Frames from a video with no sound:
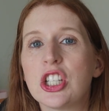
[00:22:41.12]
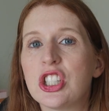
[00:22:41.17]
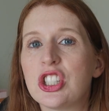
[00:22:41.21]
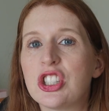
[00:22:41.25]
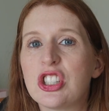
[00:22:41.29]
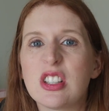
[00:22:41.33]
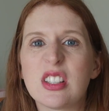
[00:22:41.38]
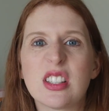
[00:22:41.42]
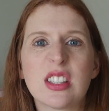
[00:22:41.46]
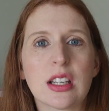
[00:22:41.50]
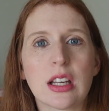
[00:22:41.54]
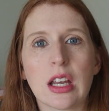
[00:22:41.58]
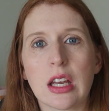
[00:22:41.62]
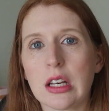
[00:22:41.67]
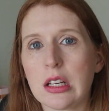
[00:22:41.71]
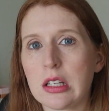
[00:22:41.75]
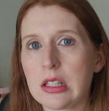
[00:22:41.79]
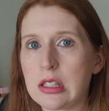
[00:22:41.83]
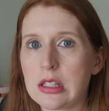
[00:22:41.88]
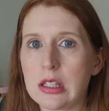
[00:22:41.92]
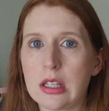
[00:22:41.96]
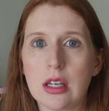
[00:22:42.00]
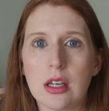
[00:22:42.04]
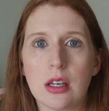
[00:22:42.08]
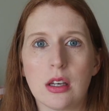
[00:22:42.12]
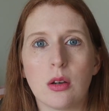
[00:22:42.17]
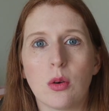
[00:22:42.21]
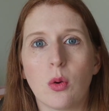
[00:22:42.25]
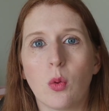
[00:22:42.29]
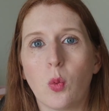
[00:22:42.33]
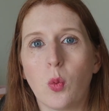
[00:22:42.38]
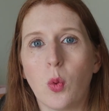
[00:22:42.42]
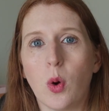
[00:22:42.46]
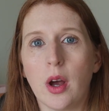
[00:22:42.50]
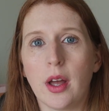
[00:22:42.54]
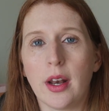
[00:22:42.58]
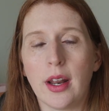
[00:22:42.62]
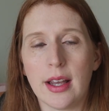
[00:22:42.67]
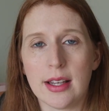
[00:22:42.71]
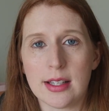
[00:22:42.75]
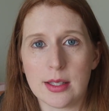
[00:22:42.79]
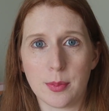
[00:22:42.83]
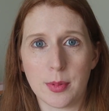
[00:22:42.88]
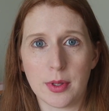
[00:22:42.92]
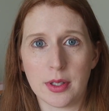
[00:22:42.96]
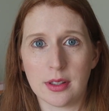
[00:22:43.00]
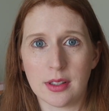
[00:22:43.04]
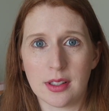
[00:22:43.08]
just to kind of see what
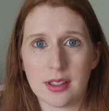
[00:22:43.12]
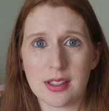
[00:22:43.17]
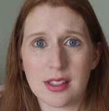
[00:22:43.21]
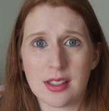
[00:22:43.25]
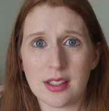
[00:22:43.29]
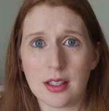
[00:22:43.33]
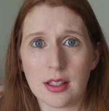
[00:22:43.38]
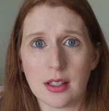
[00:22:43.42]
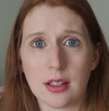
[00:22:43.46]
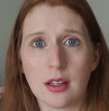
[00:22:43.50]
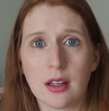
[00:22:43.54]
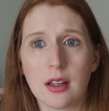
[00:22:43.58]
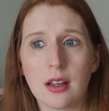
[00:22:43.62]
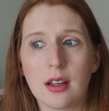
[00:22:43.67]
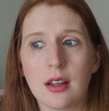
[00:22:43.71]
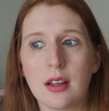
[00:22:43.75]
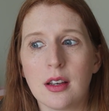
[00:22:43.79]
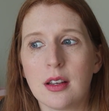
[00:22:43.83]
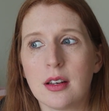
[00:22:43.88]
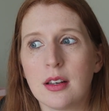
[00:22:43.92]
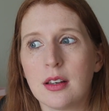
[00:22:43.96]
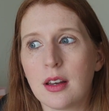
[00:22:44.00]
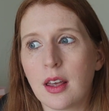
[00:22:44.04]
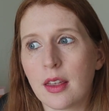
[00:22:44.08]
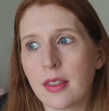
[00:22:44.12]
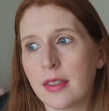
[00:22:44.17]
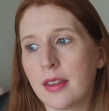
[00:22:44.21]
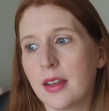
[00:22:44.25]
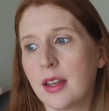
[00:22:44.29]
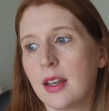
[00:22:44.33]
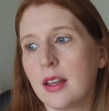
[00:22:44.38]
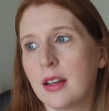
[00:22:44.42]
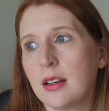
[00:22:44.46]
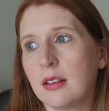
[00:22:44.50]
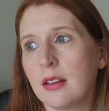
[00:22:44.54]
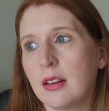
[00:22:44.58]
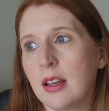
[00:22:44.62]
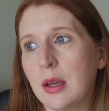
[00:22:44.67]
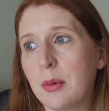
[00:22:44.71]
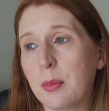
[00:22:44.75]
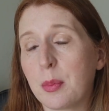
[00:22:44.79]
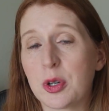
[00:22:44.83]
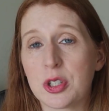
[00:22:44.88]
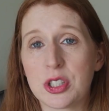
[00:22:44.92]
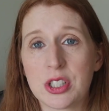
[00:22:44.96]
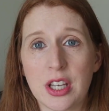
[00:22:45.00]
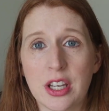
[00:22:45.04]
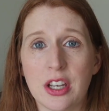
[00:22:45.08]
has been listed. Nothing in
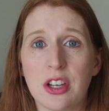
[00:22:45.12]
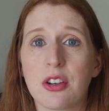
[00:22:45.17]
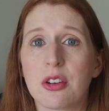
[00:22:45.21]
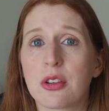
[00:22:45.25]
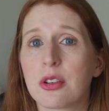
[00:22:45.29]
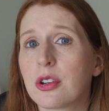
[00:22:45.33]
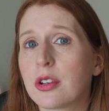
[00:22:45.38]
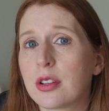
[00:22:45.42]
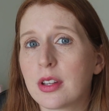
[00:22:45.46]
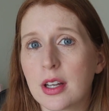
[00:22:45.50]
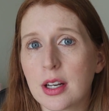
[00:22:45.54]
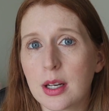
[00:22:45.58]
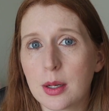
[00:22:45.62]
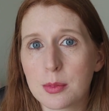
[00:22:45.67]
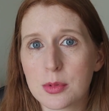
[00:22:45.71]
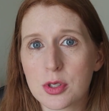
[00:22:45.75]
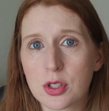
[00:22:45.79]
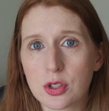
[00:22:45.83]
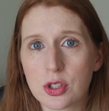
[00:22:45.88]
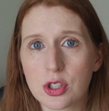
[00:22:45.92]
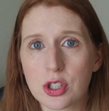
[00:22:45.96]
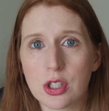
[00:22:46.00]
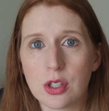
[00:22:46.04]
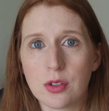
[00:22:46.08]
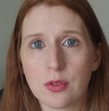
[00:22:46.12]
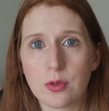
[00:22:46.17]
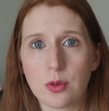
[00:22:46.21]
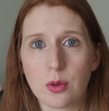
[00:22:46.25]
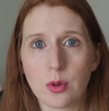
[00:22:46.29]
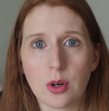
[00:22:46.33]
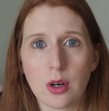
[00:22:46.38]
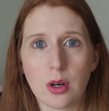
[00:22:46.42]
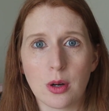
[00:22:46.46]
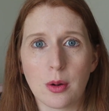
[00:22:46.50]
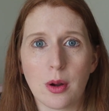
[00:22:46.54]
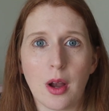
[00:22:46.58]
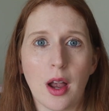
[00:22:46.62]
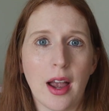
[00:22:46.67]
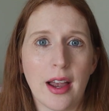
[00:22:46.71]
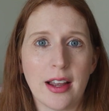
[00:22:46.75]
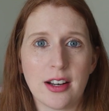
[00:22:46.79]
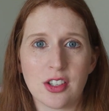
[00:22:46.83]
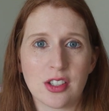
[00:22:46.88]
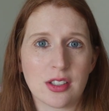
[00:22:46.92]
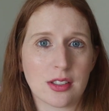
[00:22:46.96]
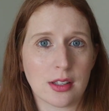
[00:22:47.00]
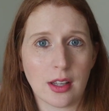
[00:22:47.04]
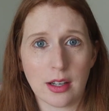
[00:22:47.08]
particular that I'm searching for.
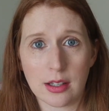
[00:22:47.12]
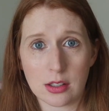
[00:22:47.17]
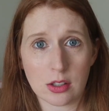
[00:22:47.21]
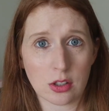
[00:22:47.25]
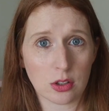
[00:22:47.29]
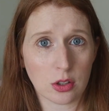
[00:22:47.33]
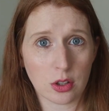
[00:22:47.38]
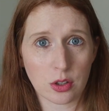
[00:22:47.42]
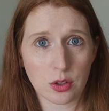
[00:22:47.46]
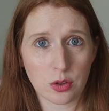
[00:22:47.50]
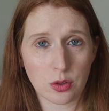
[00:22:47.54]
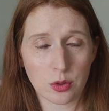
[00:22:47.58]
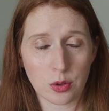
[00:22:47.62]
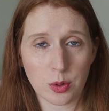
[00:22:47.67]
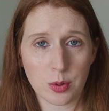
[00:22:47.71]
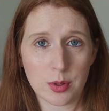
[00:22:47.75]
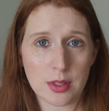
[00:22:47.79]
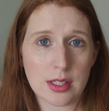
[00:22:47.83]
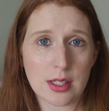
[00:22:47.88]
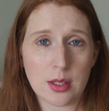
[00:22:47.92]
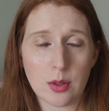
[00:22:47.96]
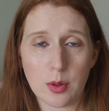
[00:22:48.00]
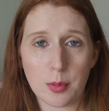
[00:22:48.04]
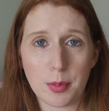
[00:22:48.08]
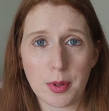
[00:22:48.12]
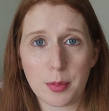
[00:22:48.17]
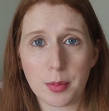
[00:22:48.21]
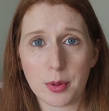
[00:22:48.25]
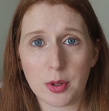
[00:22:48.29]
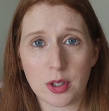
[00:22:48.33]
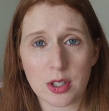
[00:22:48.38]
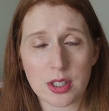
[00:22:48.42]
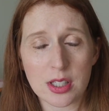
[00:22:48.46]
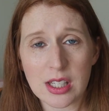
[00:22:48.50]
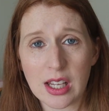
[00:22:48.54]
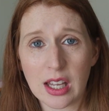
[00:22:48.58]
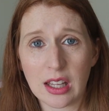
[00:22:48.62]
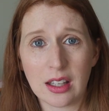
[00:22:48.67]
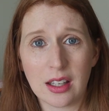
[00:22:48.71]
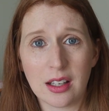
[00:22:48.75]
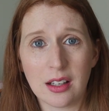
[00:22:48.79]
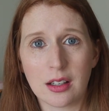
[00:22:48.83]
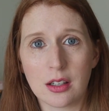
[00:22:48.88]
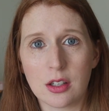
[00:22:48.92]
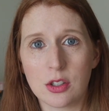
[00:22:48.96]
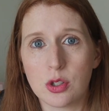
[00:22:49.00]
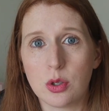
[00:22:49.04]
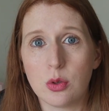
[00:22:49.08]
I just like to look through and see what people are
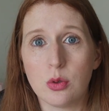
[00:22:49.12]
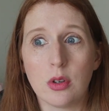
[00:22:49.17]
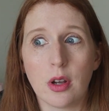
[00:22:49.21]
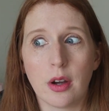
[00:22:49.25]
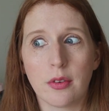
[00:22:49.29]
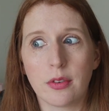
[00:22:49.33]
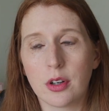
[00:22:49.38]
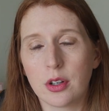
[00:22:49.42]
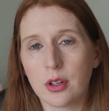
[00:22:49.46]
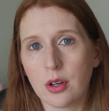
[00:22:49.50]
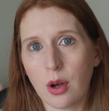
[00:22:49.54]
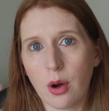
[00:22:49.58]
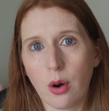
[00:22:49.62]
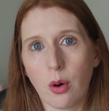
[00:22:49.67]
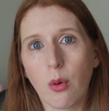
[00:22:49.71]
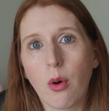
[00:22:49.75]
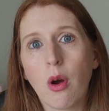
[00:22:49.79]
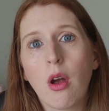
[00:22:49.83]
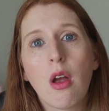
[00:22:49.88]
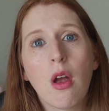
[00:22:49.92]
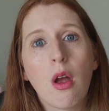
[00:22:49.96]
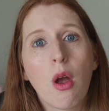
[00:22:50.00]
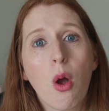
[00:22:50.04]
selling, because you never know